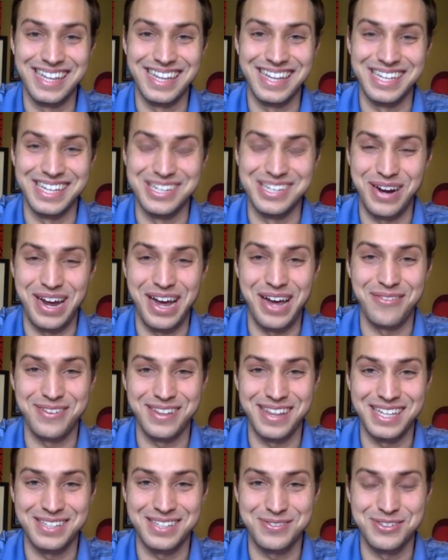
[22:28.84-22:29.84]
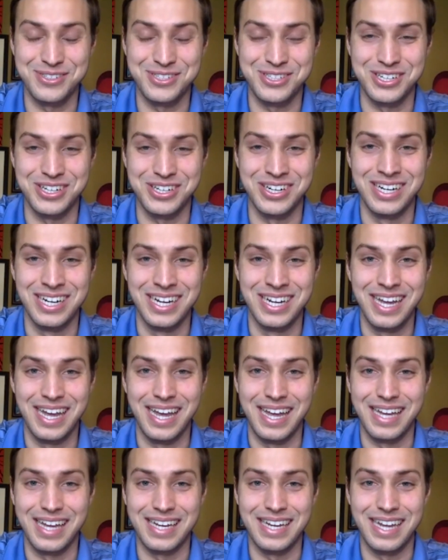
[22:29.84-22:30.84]
than draft, that's for sure.
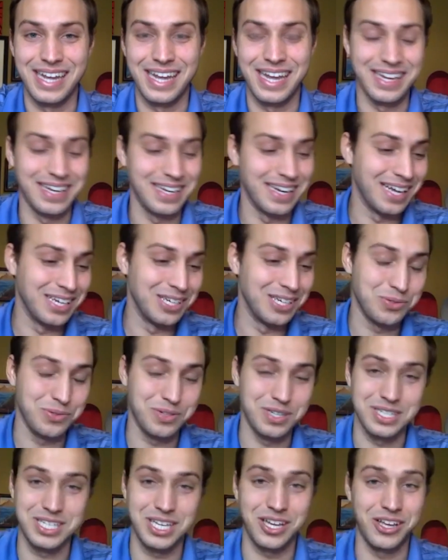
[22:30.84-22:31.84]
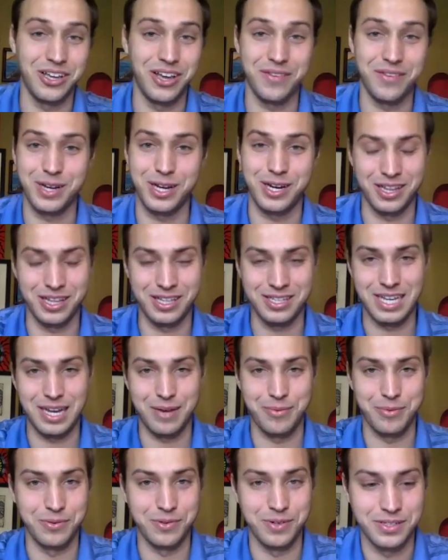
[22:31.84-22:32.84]
And and I just want to tell you, I've got all the time
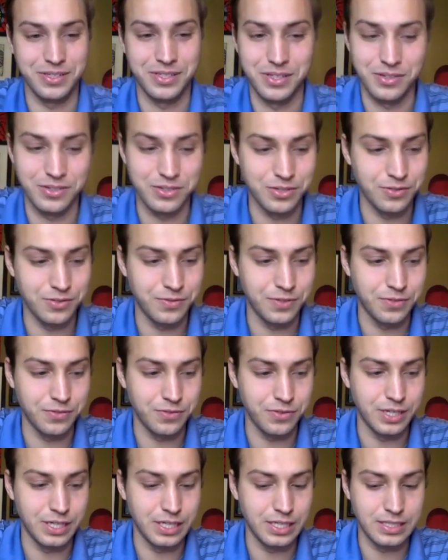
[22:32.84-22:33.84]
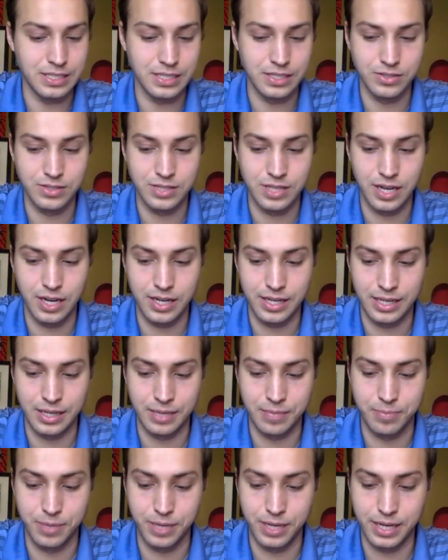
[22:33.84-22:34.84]
in the world, so so feel free to continue talking.
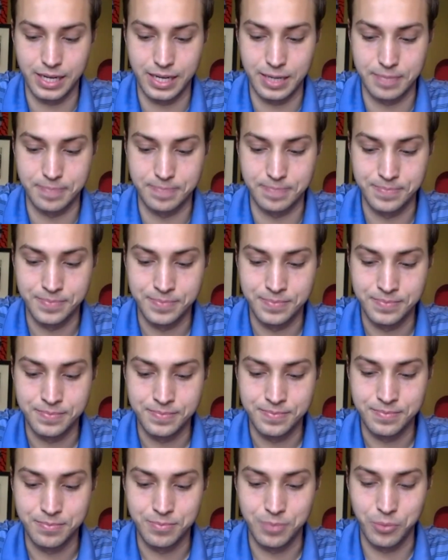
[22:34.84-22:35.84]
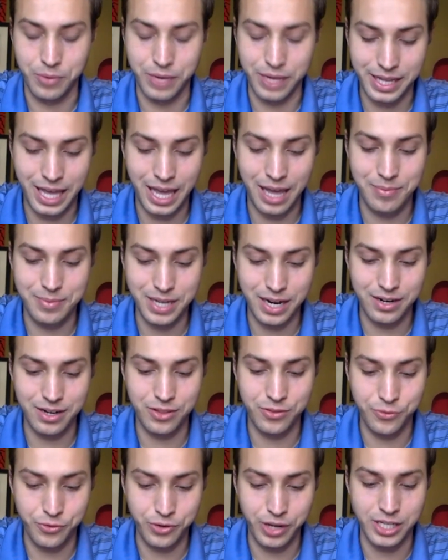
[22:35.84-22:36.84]
But um, but when it came down to the
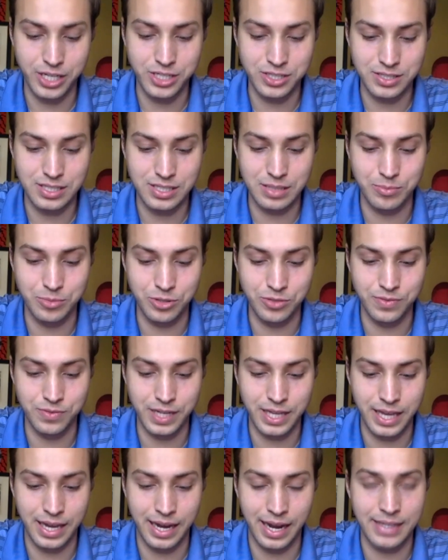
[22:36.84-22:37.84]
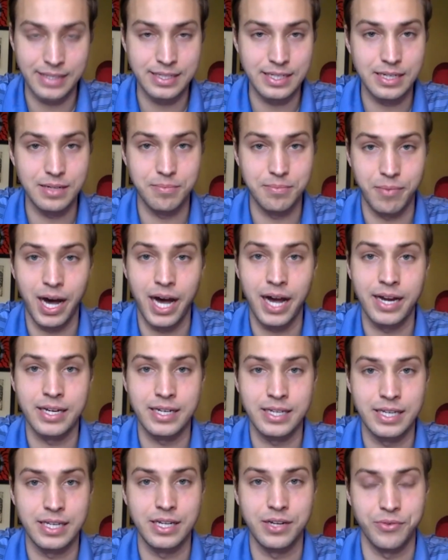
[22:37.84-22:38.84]
free agency move, again, I didn't mind
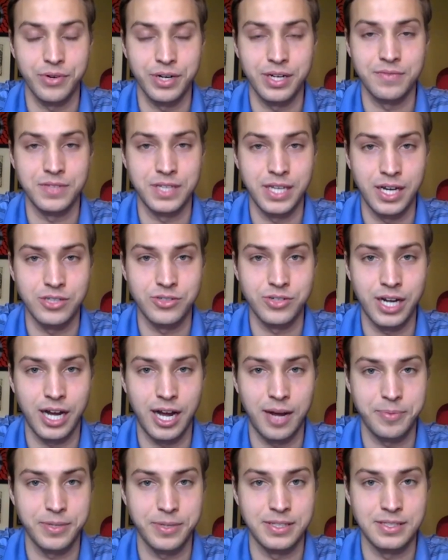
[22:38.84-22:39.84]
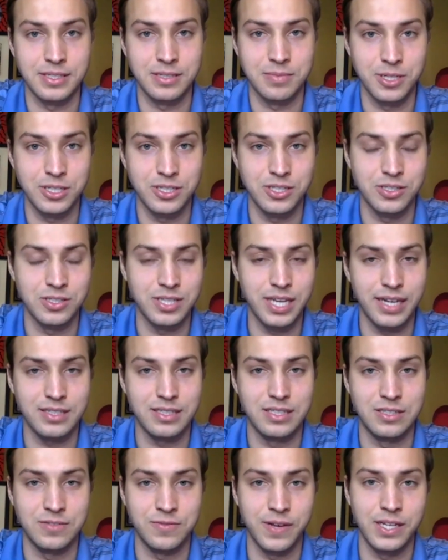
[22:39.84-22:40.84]
getting rid of DeAndre Hopkins as much as
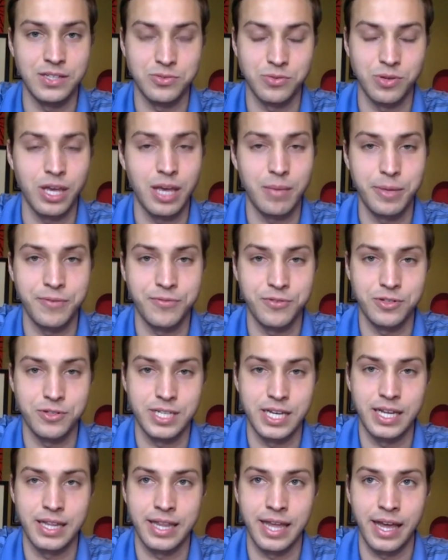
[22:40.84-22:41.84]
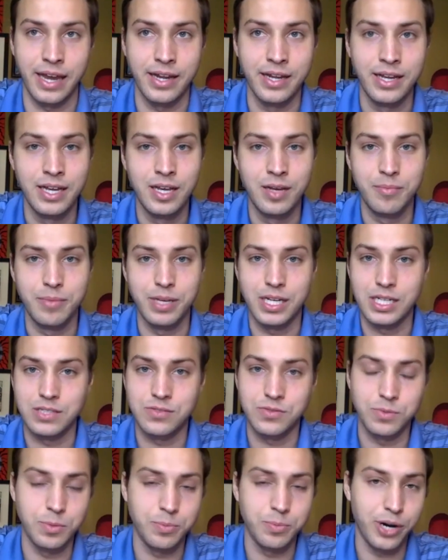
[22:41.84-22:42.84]
Texans fans will hate me for saying that. Because
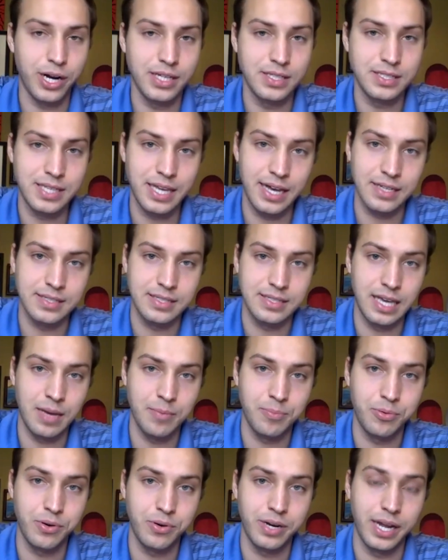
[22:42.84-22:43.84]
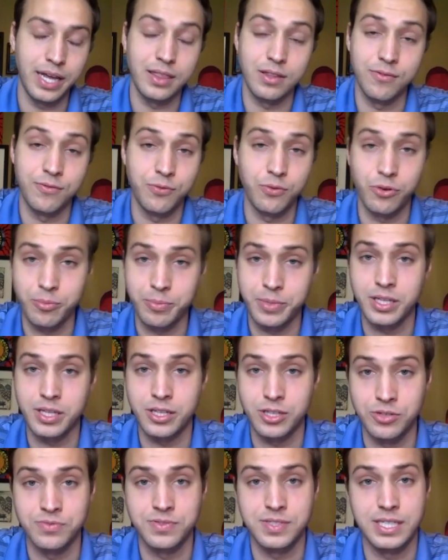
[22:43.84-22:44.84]
from a price tag standpoint and the formula
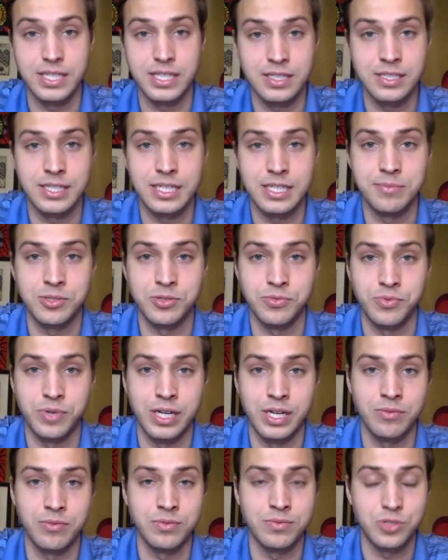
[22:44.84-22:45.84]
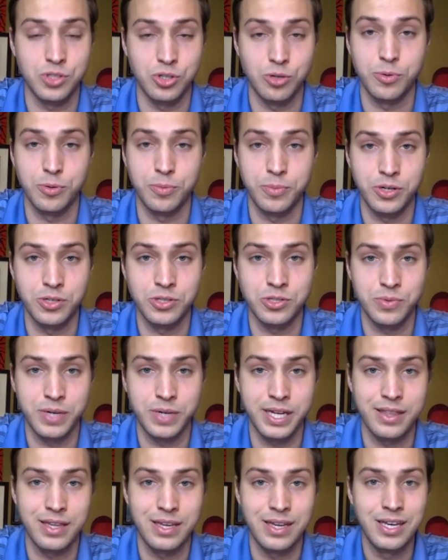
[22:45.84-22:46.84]
you've seen teams win Super Bowls
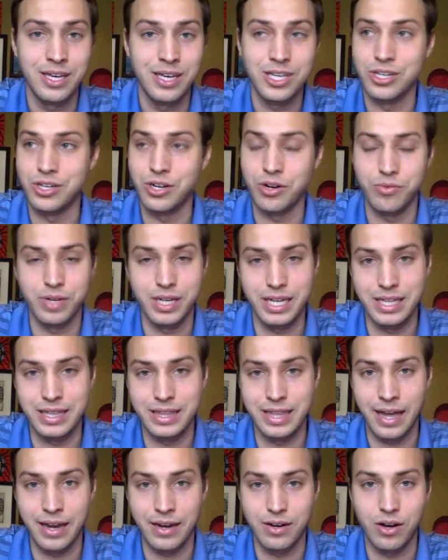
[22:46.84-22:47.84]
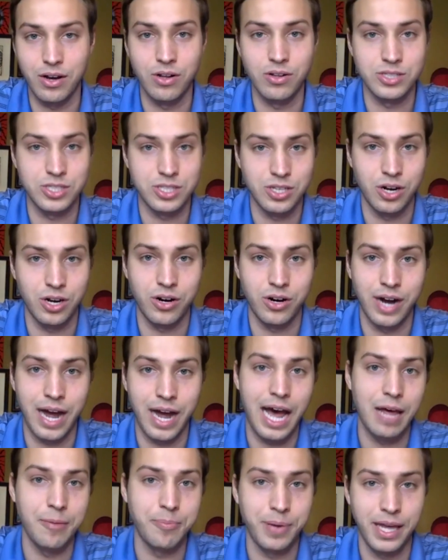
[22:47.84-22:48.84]
with, you don't need that all star,
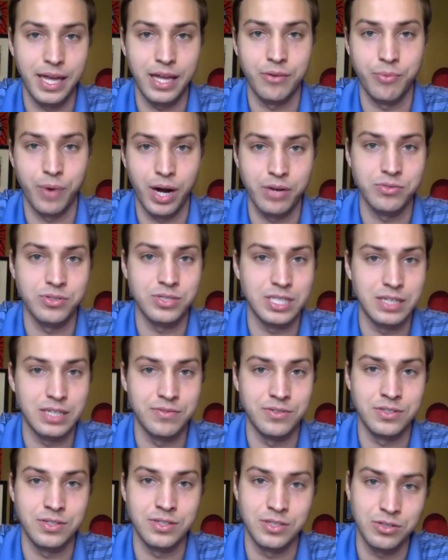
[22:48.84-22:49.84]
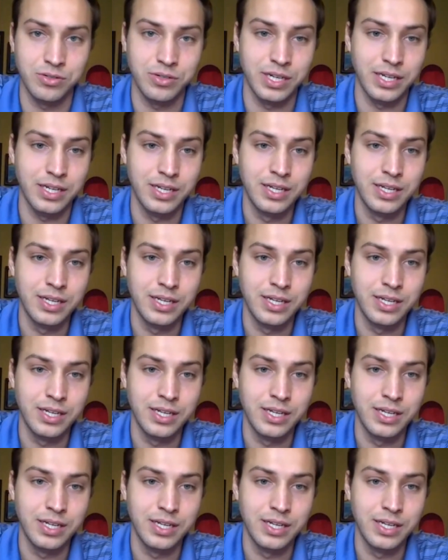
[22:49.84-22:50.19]
high paid wide receiver to do it.